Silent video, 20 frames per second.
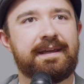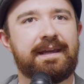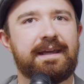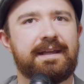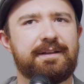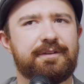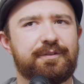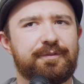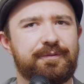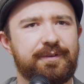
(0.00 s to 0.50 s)

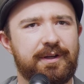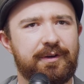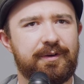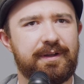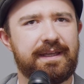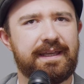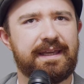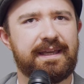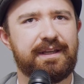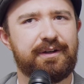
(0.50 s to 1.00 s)
And it's
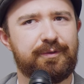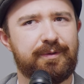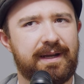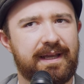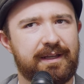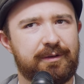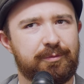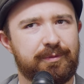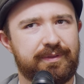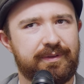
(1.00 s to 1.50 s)
very
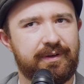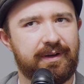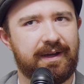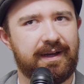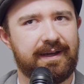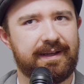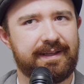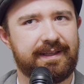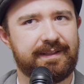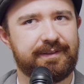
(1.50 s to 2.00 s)
interact with your
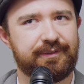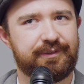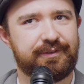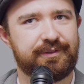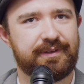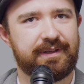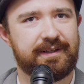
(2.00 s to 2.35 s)
audience